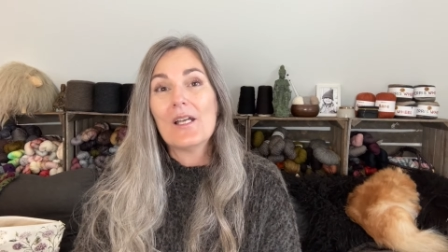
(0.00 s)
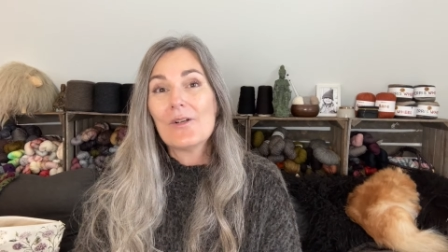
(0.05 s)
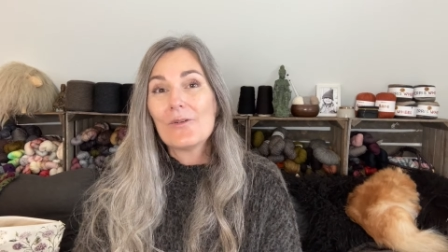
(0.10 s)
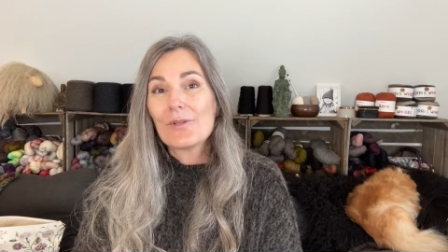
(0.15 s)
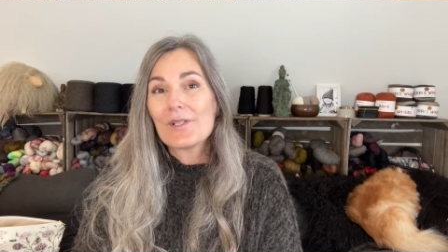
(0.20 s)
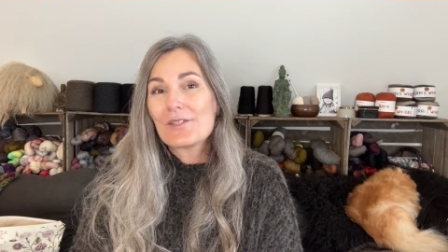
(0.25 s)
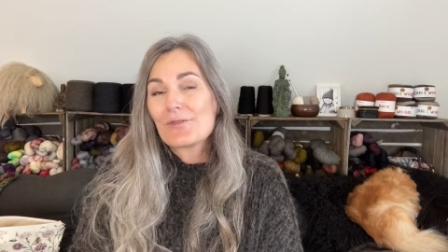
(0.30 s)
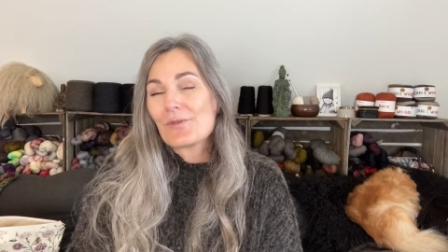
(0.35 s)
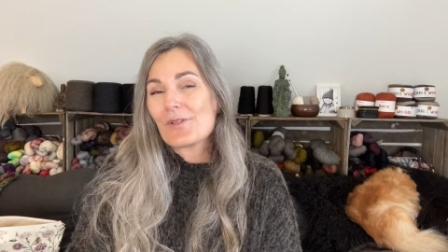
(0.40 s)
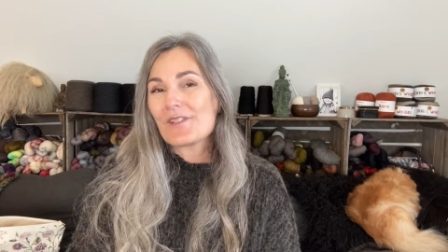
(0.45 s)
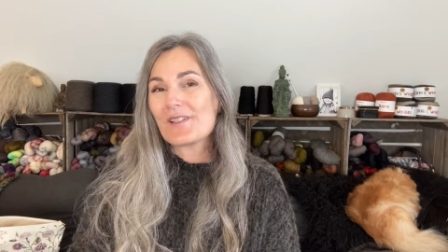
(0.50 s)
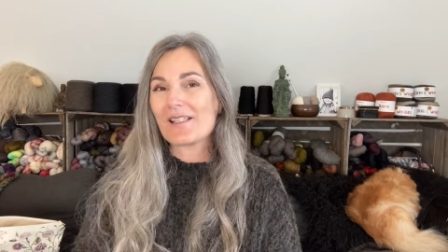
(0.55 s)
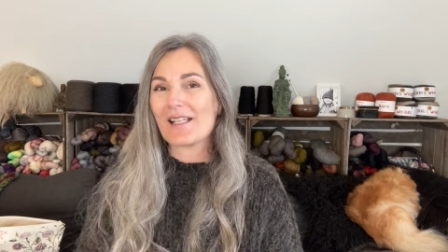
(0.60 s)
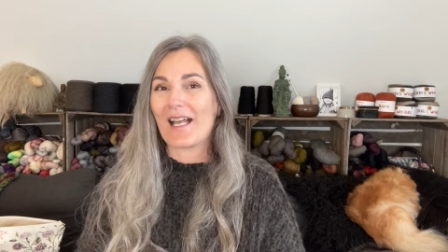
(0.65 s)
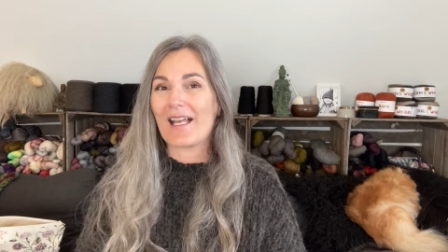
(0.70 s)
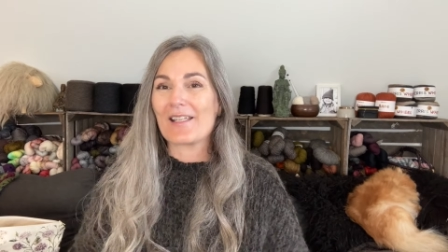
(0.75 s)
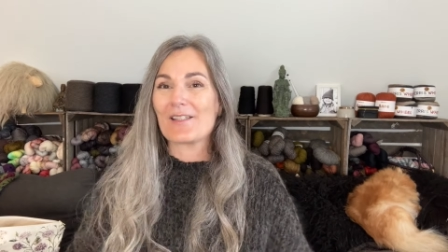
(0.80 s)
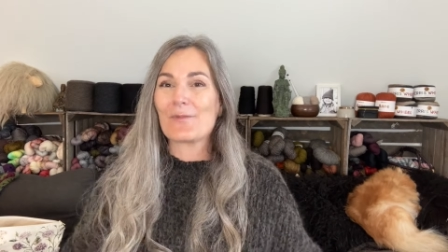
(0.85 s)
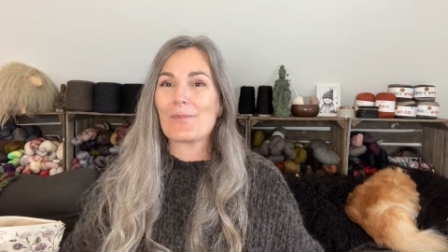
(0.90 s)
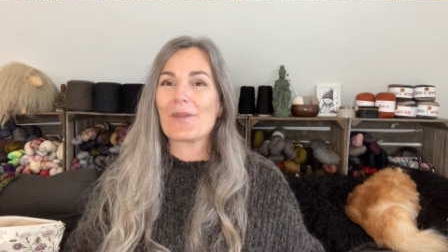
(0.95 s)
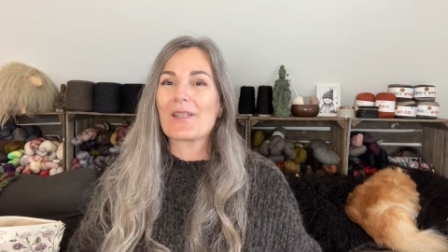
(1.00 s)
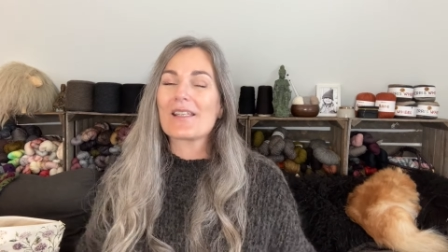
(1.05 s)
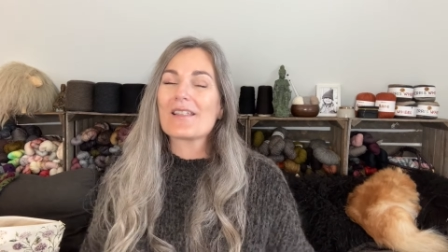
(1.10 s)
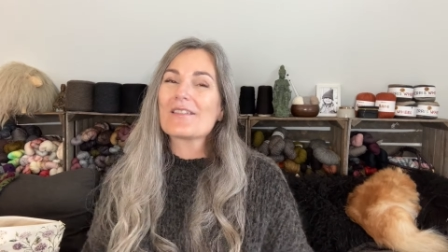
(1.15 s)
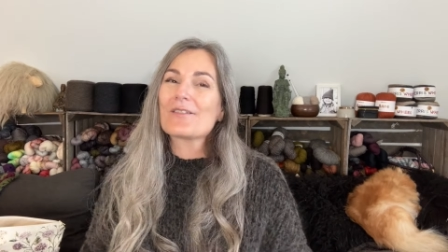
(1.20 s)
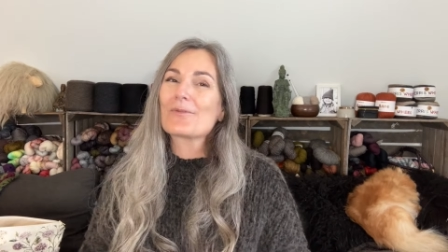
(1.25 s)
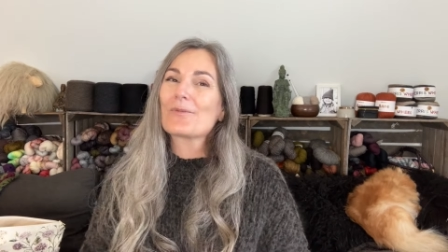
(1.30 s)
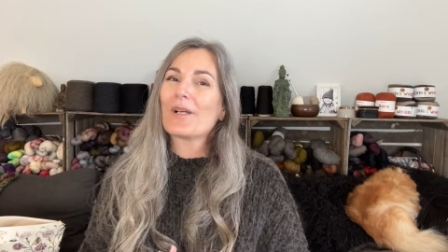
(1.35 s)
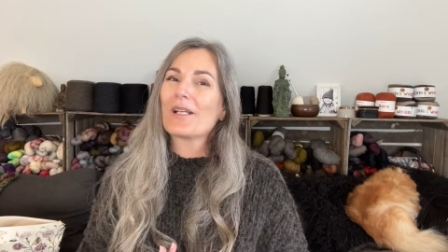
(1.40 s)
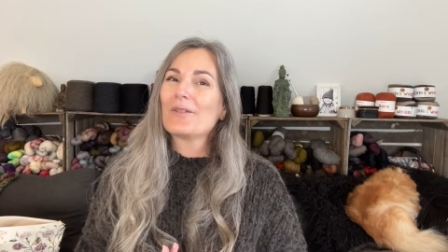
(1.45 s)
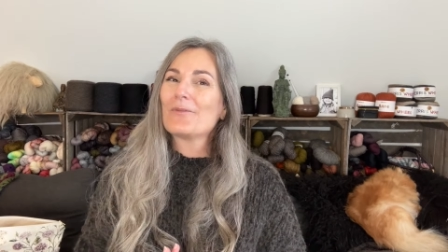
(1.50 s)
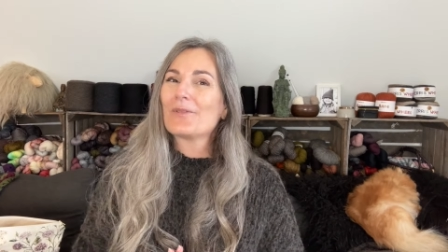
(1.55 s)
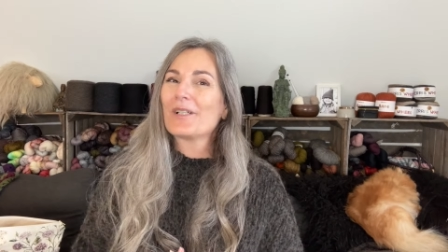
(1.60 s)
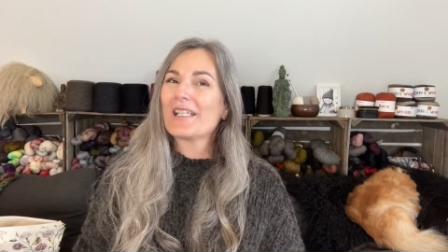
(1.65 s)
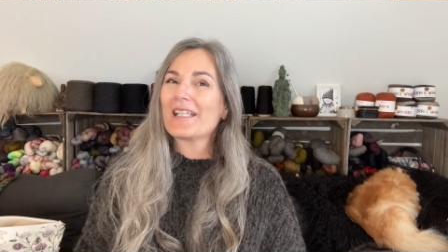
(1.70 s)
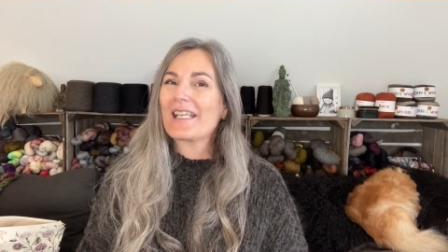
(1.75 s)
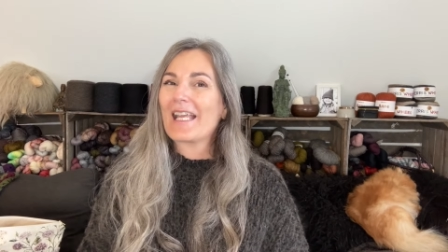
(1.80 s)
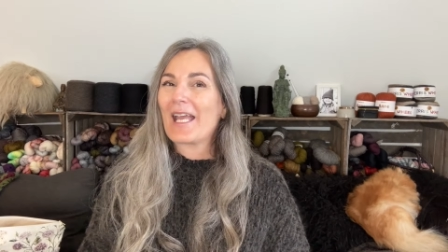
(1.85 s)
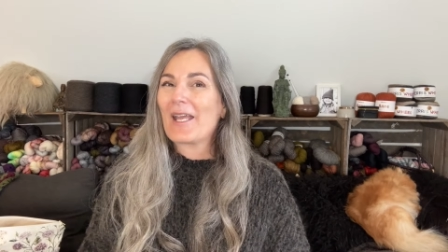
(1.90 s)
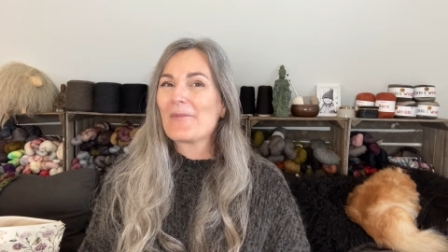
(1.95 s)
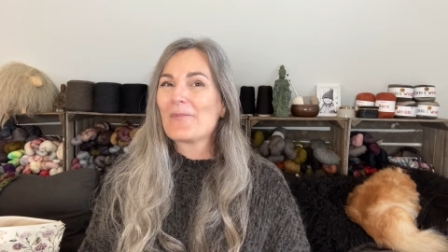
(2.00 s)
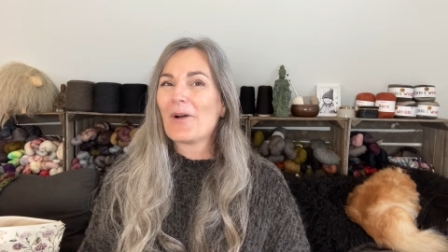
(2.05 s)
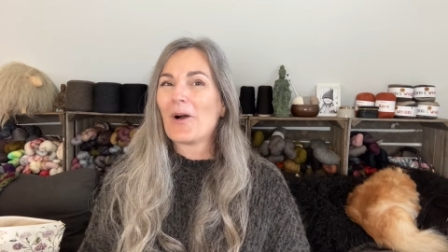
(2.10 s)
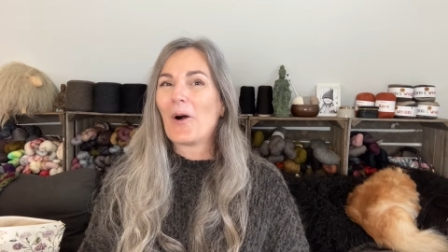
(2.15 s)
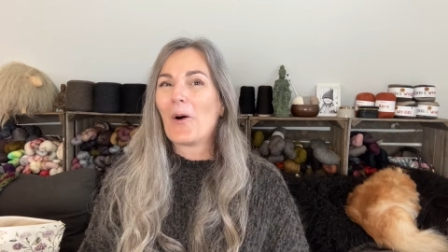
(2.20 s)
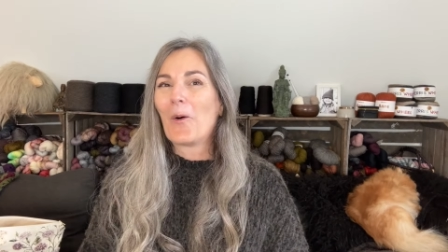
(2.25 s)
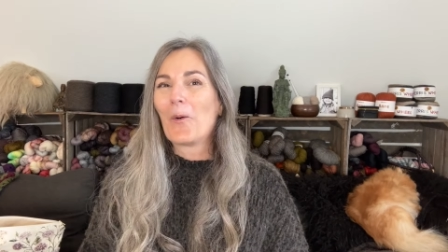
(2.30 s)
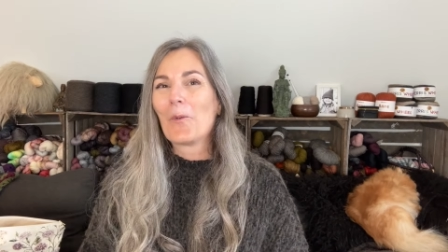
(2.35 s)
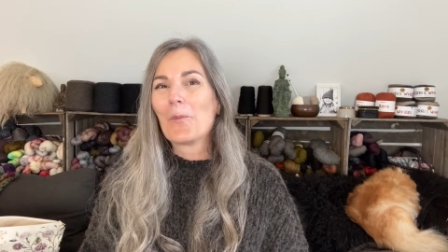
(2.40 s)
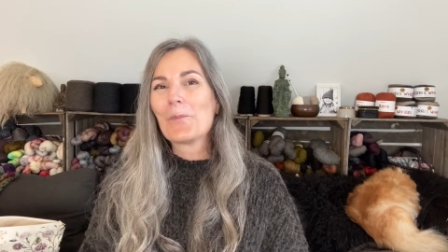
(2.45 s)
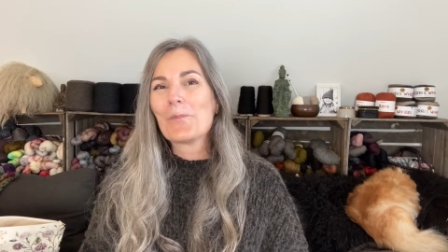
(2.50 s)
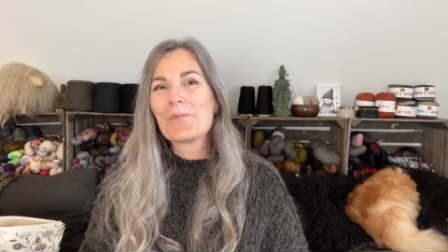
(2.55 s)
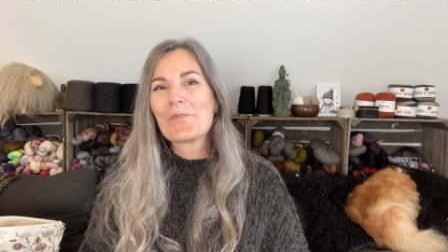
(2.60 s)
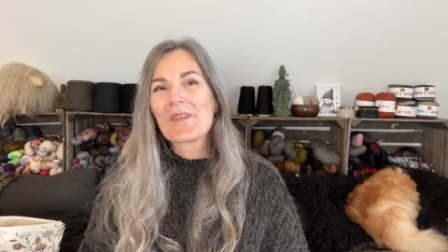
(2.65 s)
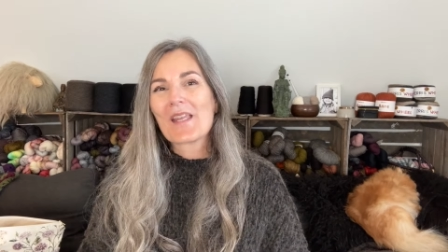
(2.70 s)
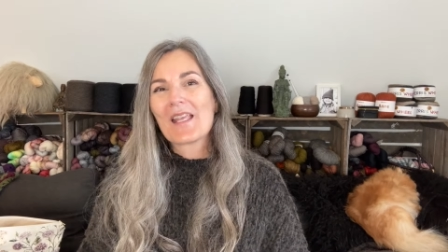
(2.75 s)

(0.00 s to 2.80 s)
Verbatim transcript: which was nice because when we came home,